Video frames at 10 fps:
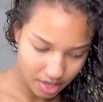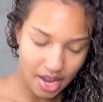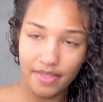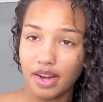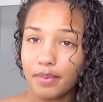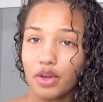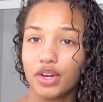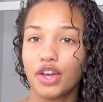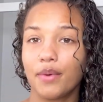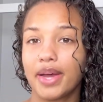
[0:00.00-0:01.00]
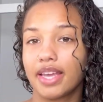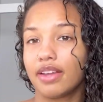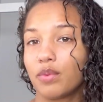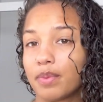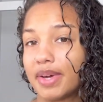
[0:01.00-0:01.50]
And then I'm going to go back
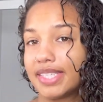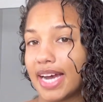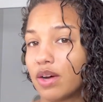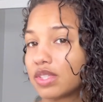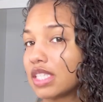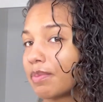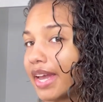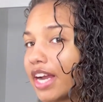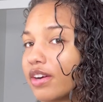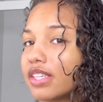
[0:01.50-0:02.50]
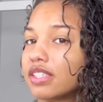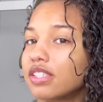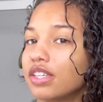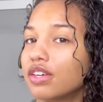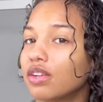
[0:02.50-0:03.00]
in with my towel since my hair is
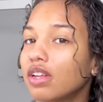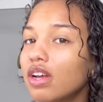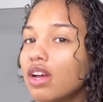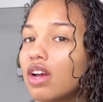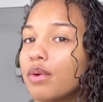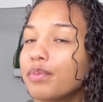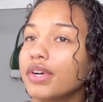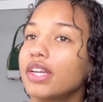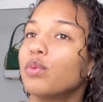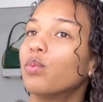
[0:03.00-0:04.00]
still pretty